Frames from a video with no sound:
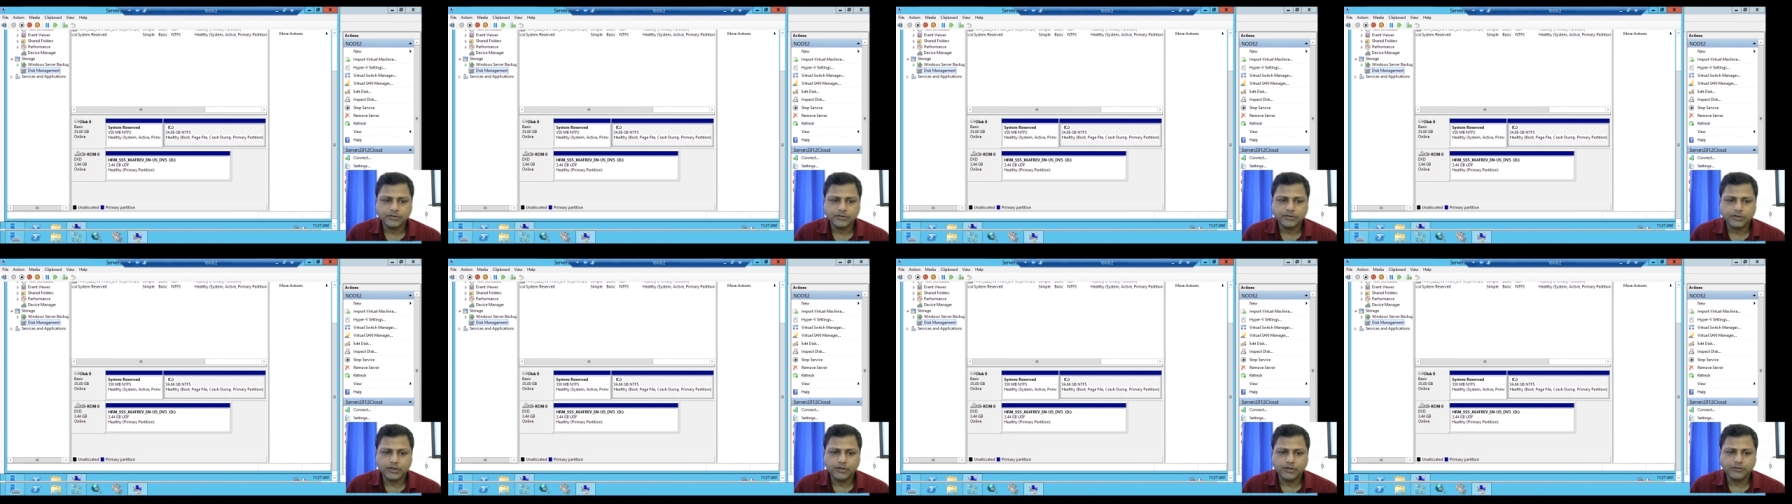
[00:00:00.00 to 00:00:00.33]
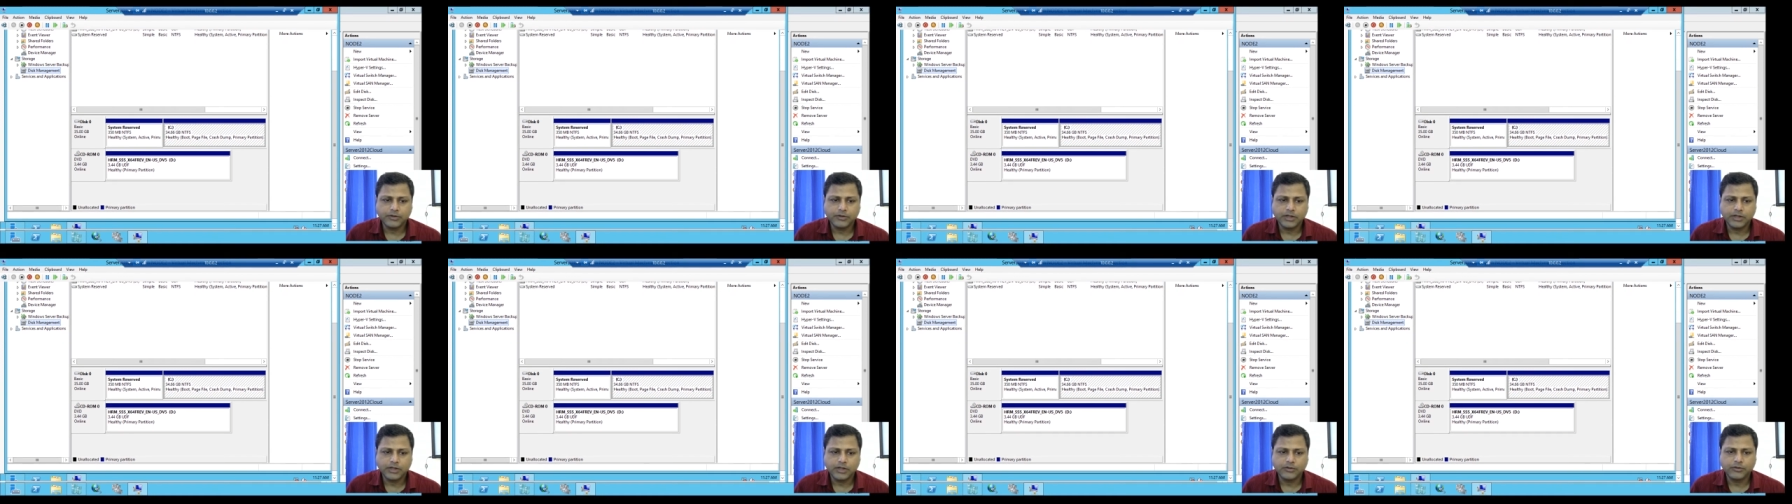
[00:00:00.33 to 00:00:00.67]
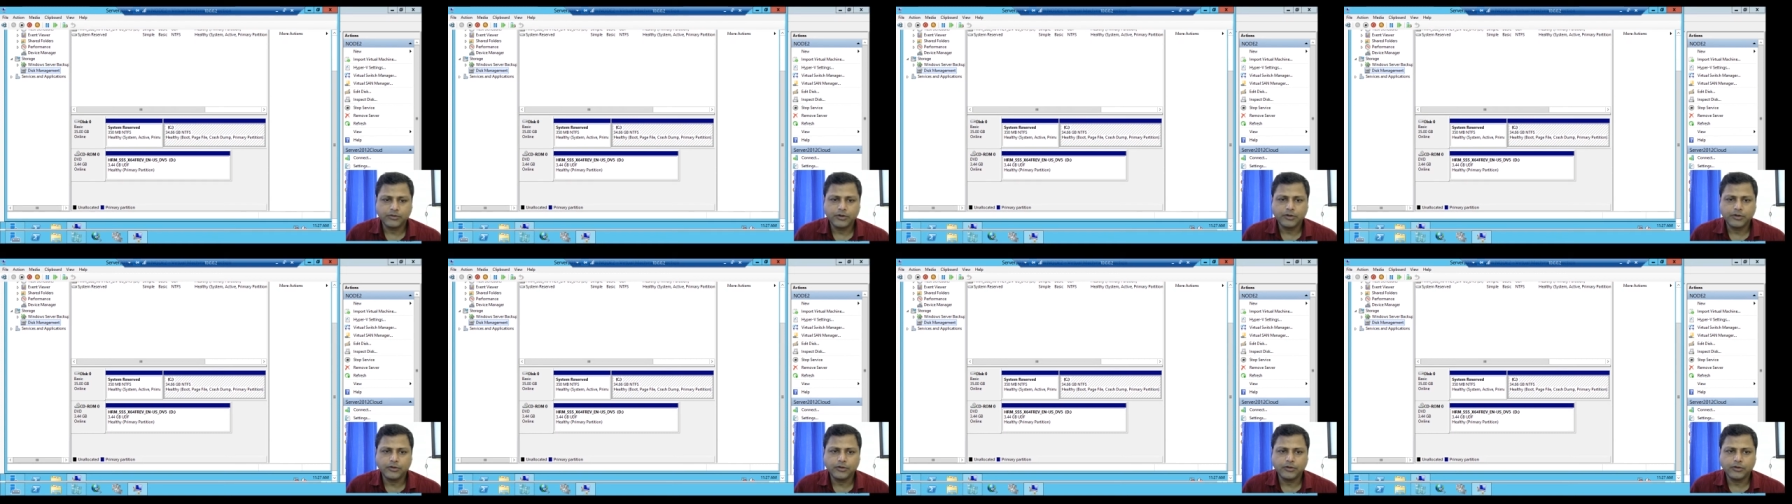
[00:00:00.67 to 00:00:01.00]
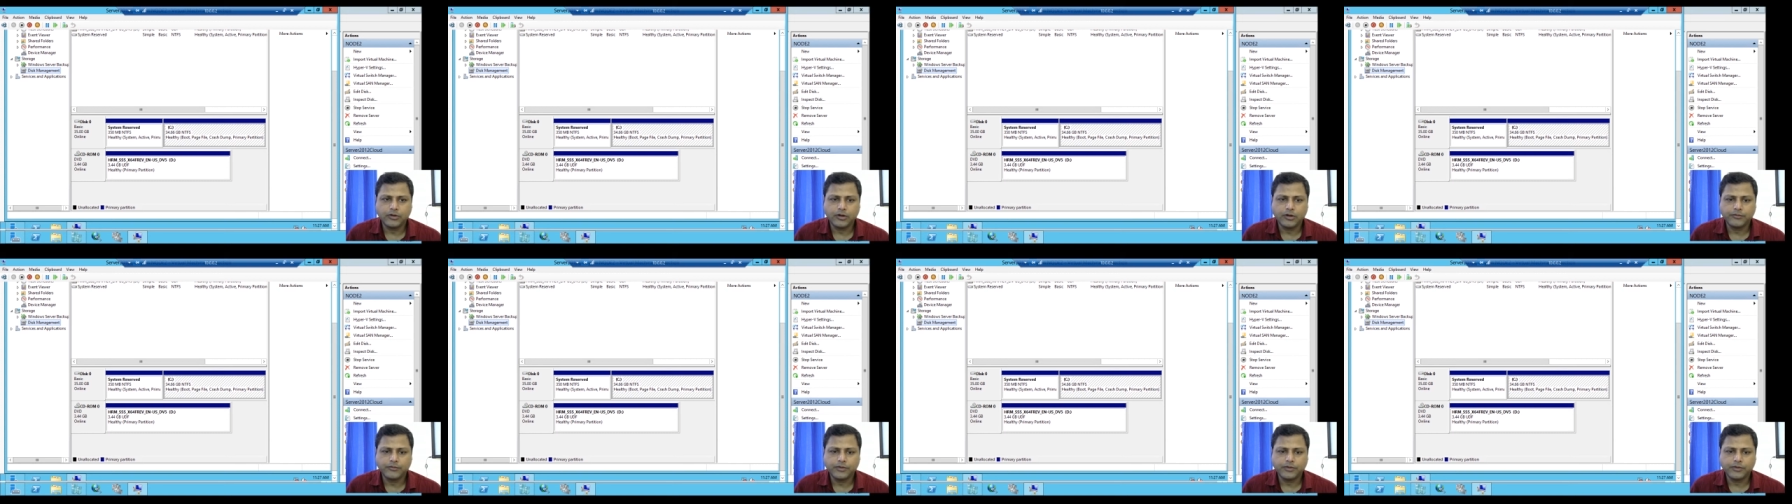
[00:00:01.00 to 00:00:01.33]
So now we are going to
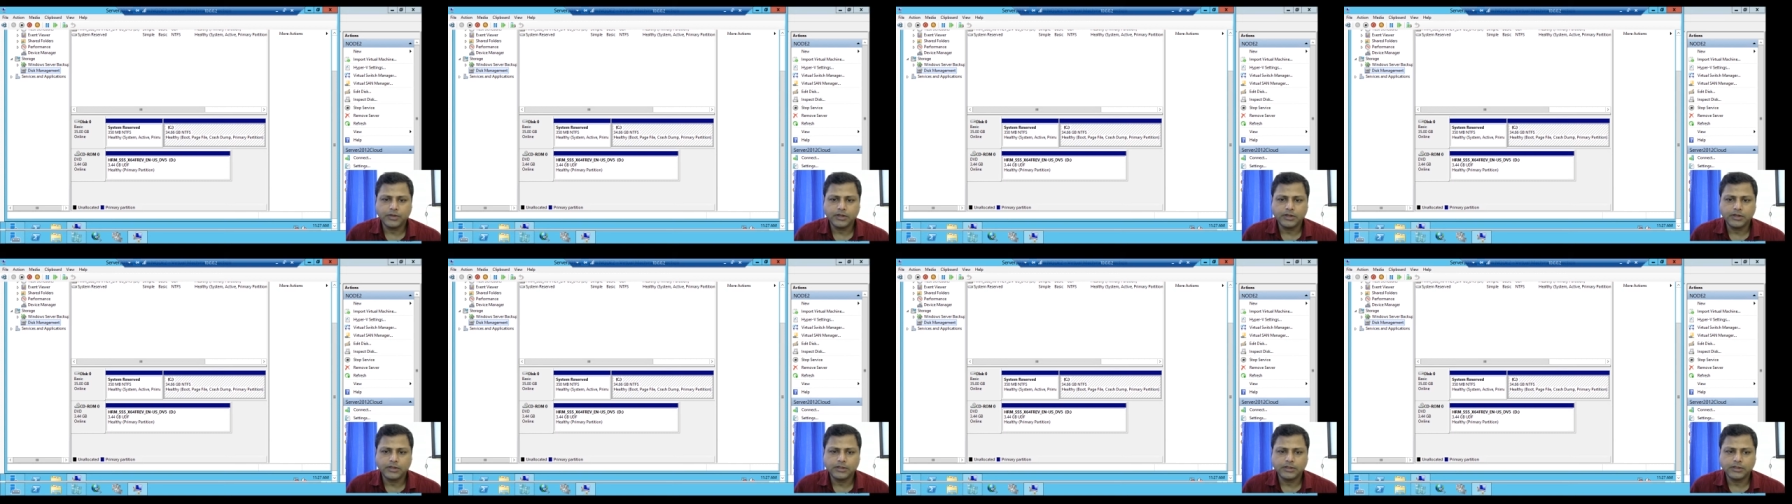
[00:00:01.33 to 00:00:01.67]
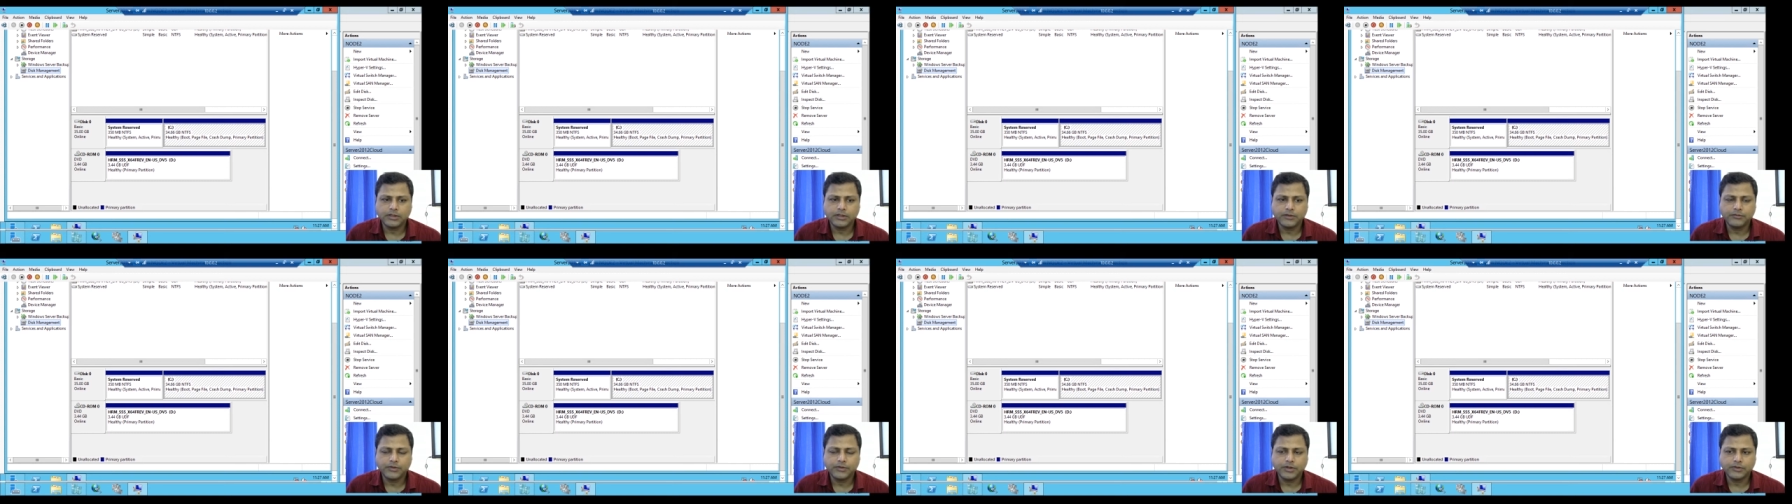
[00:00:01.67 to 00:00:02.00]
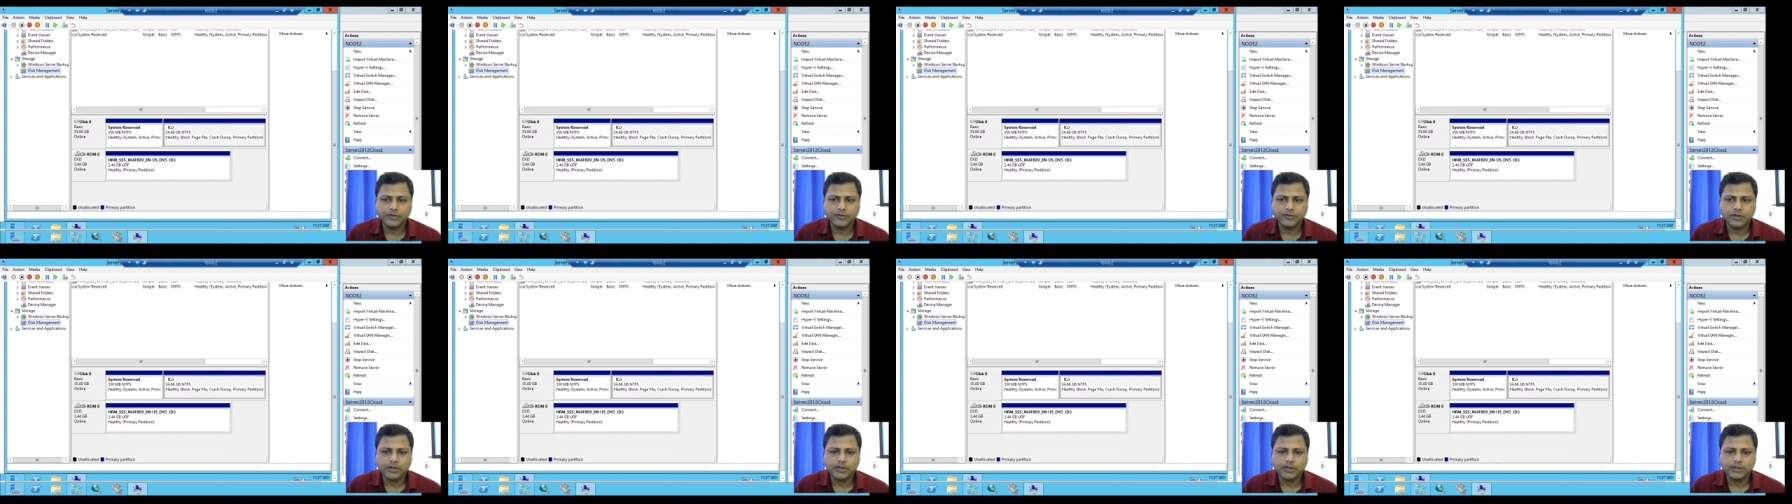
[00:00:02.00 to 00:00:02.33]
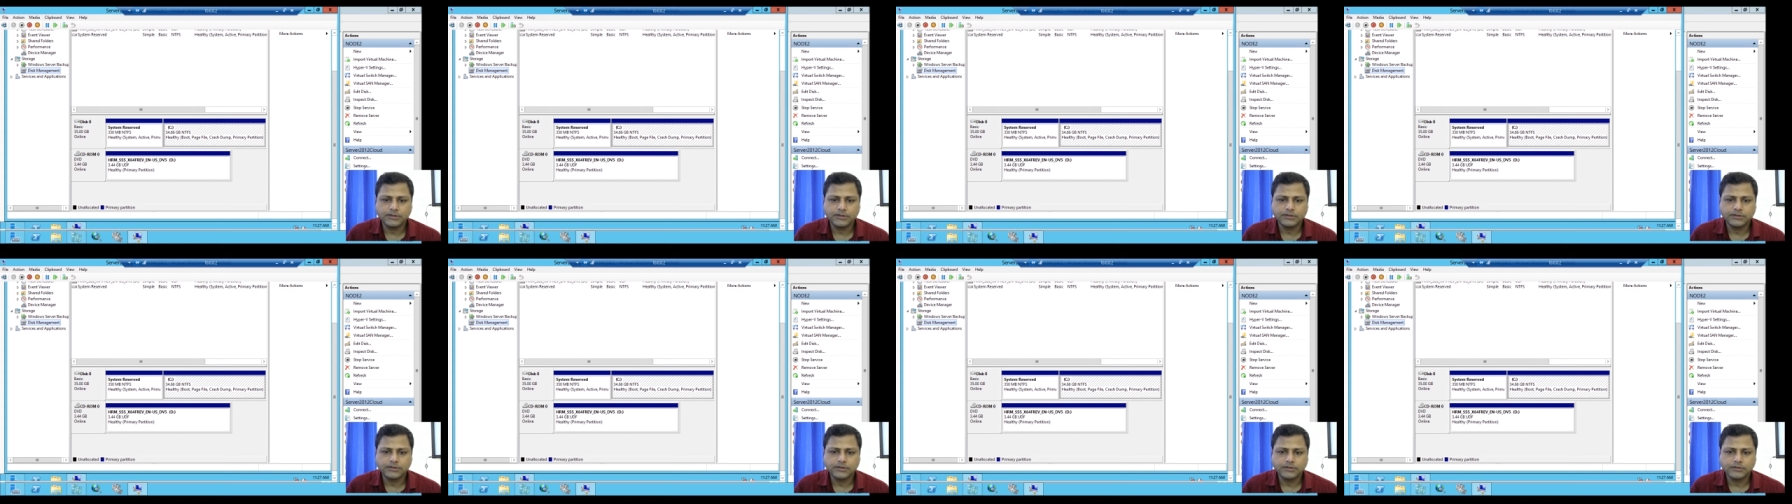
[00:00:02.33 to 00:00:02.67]
configure the virtual
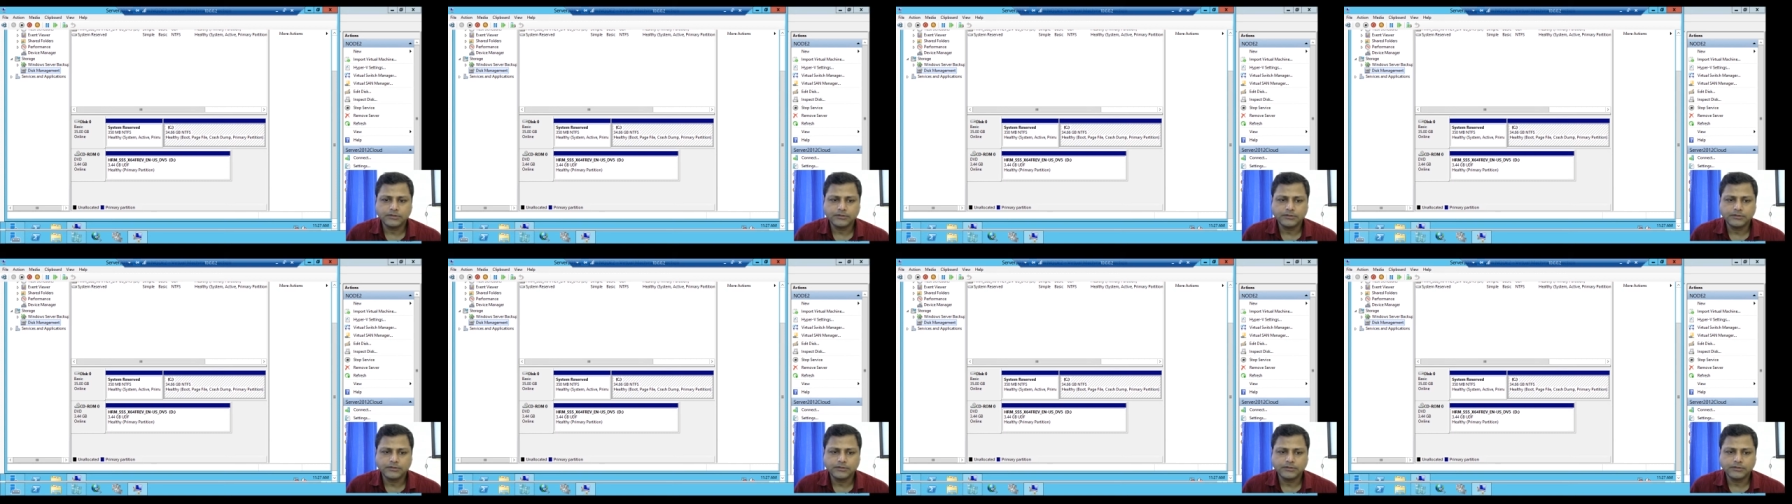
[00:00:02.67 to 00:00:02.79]
disk.